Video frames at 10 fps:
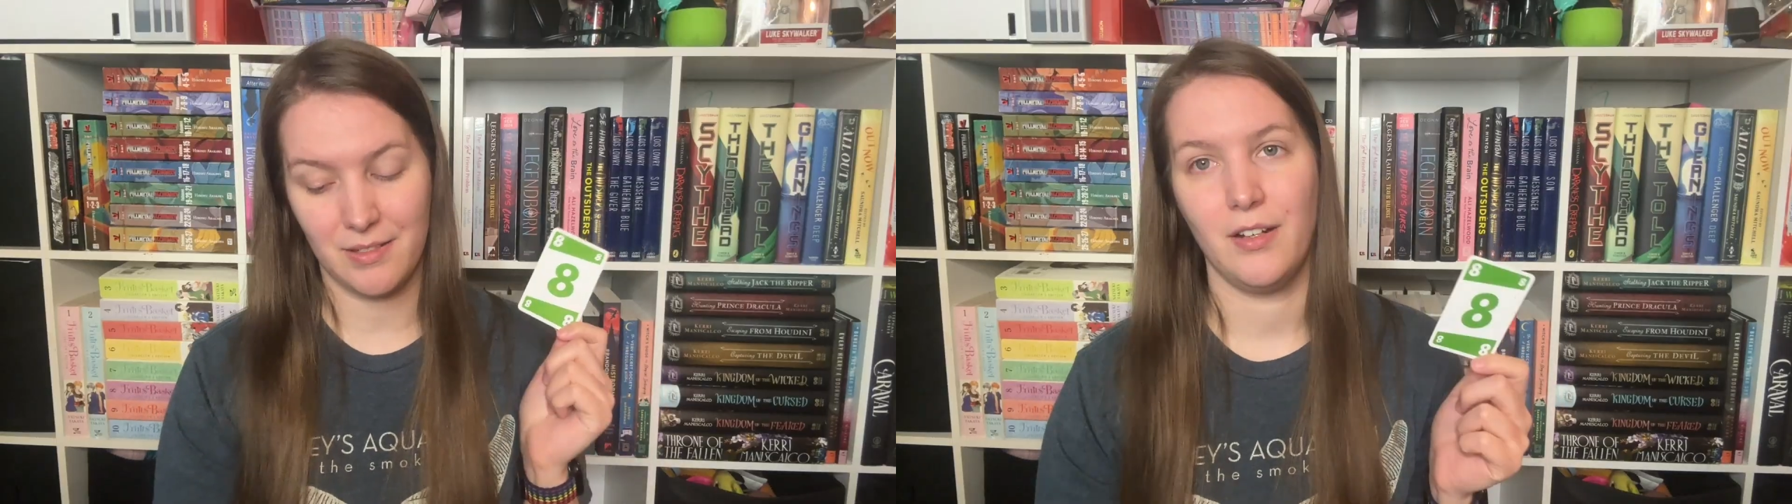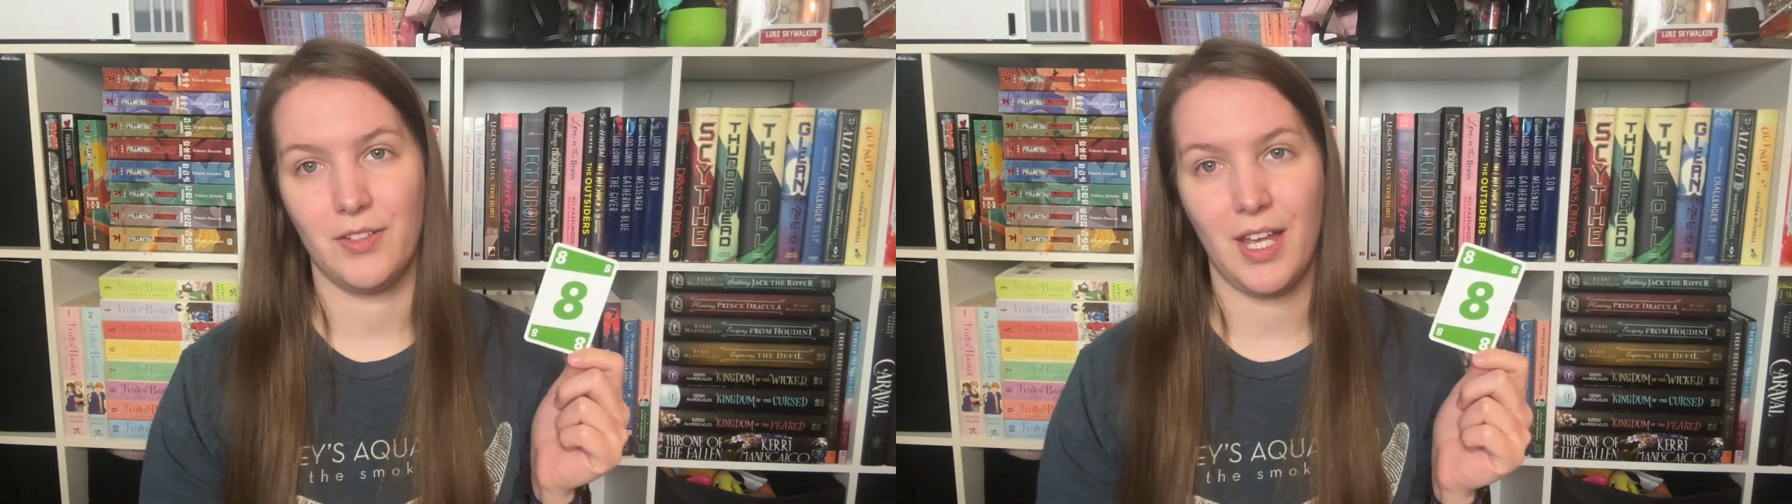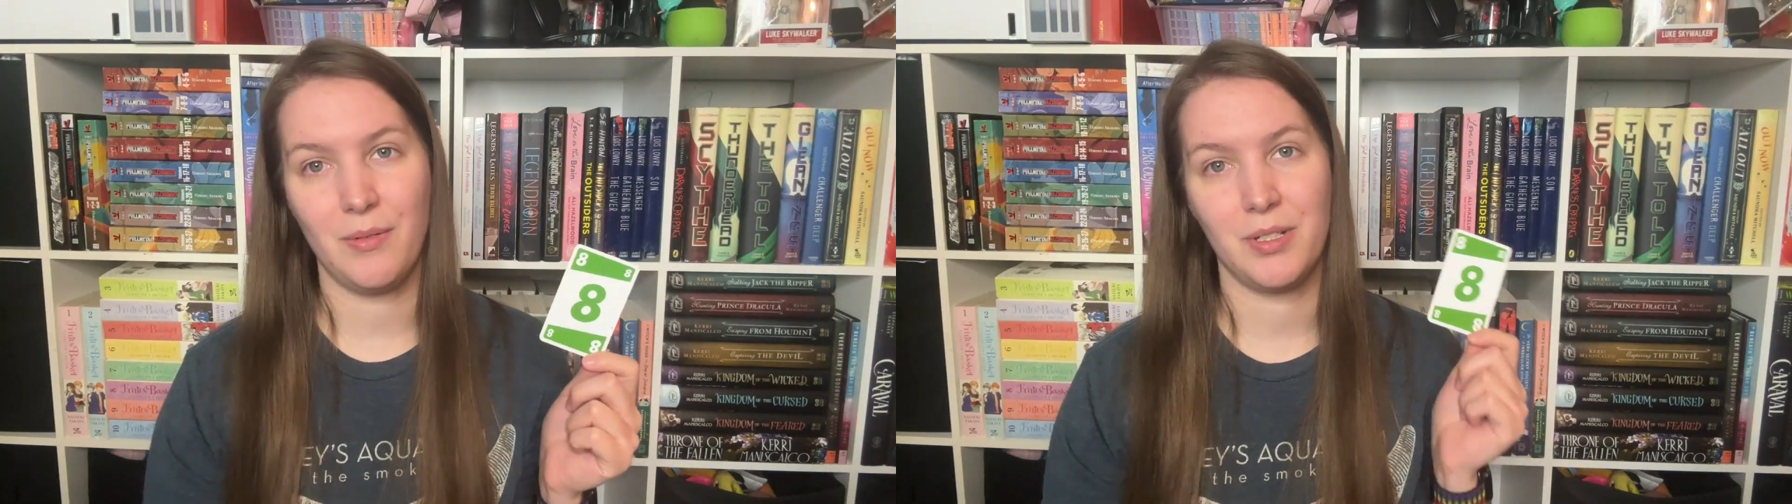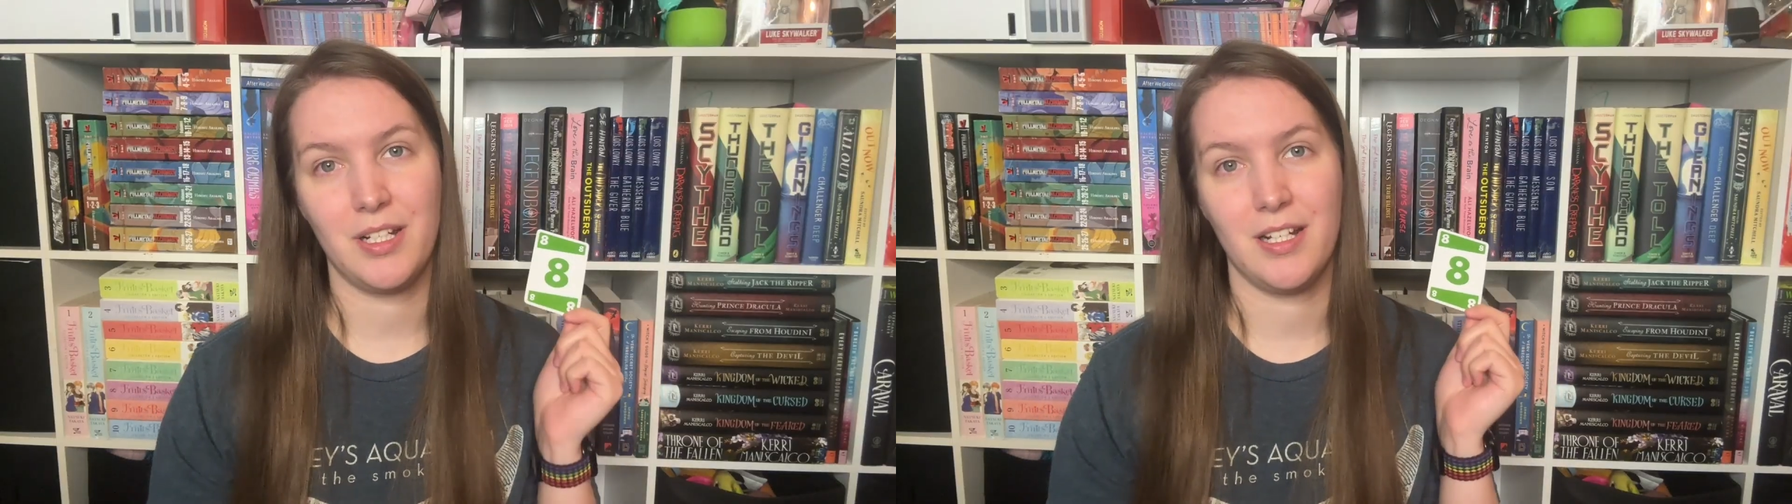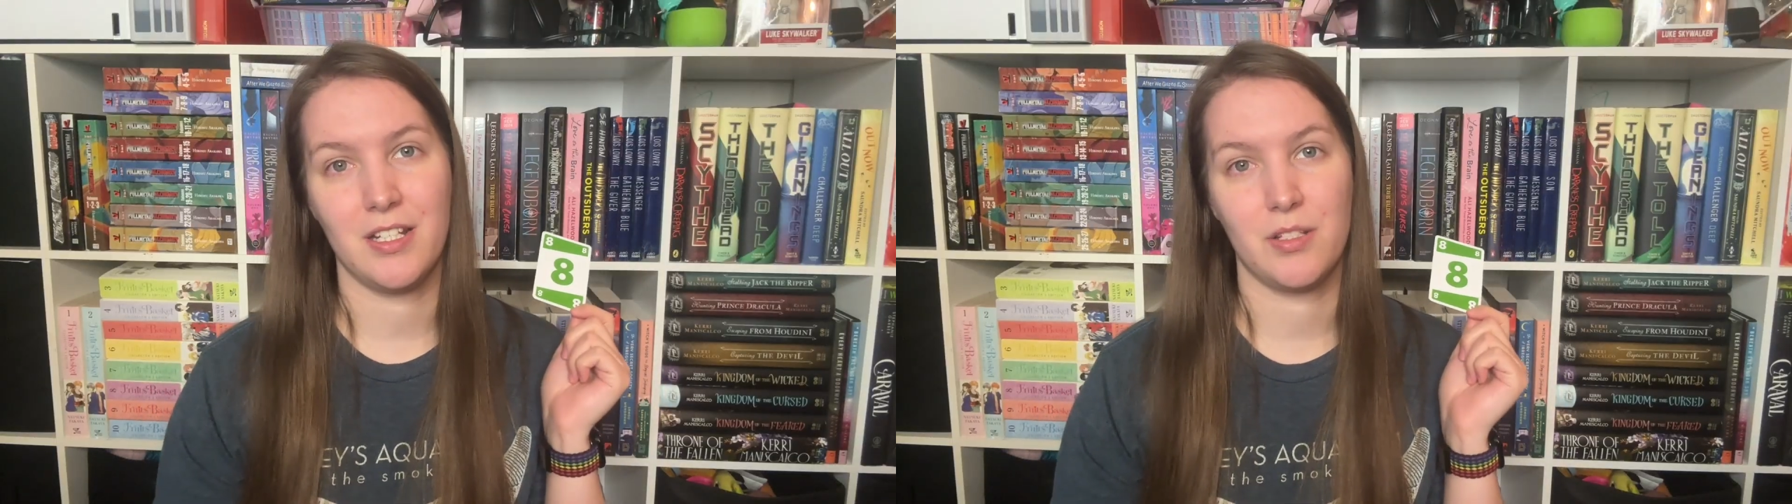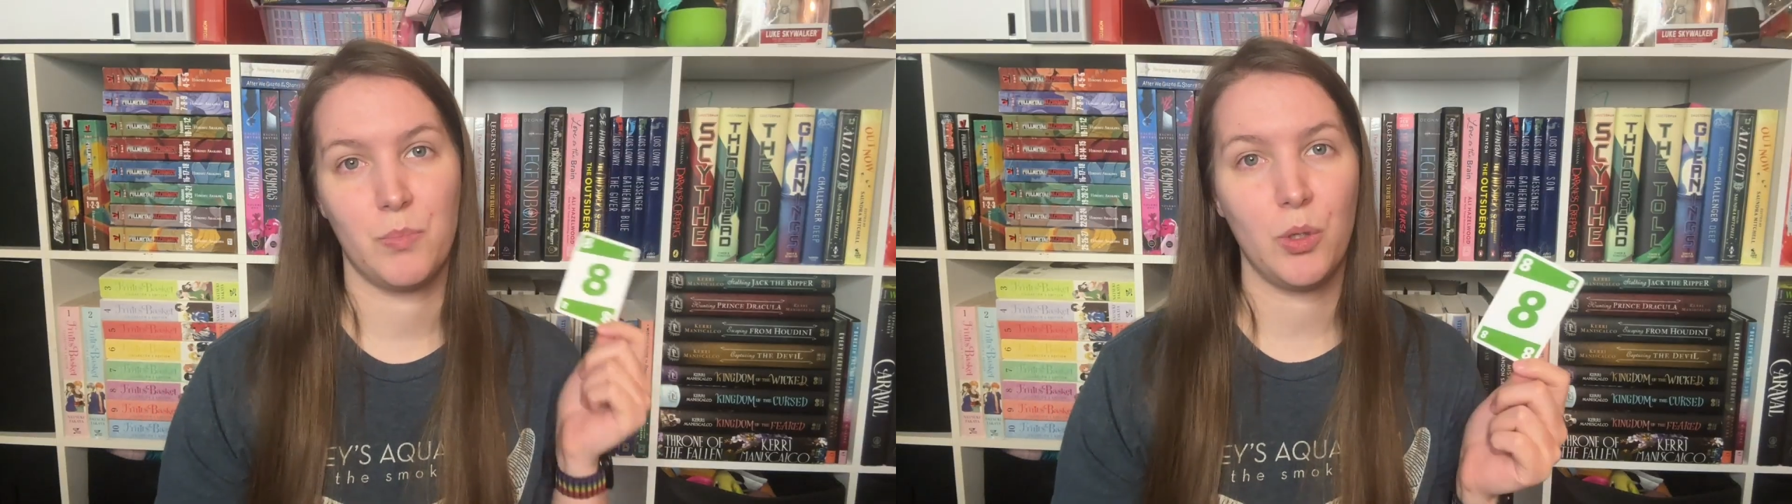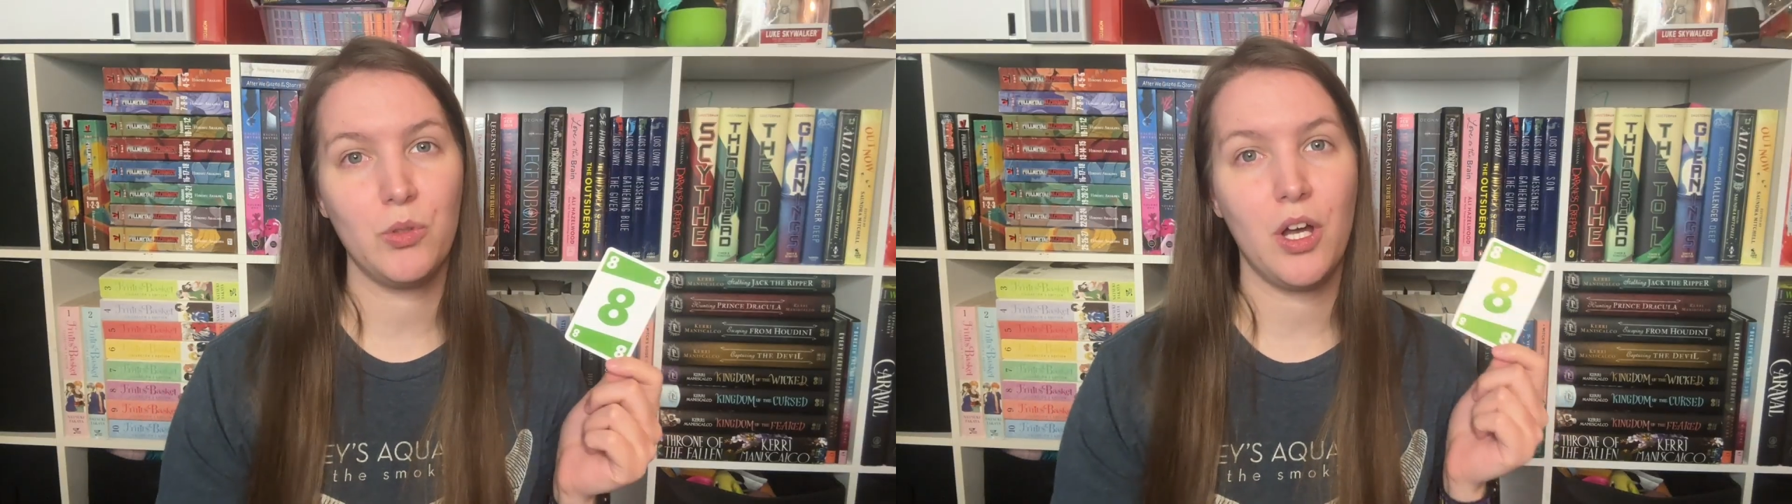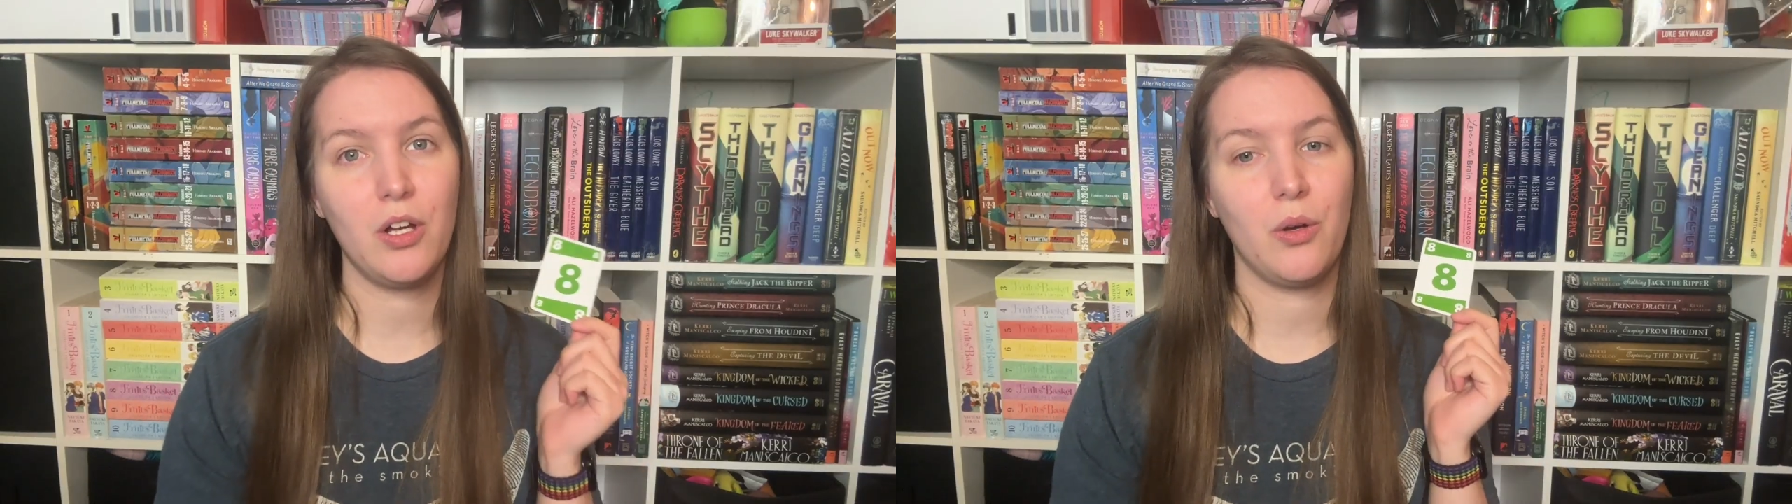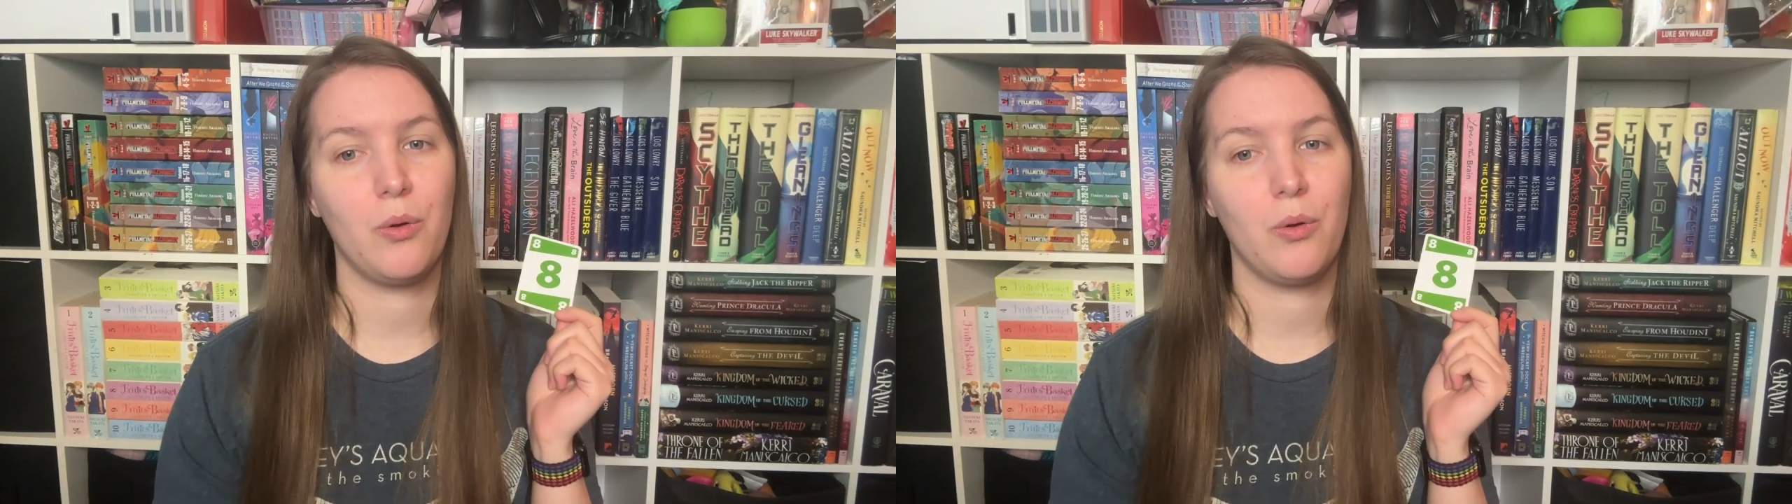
And for that one it is prologue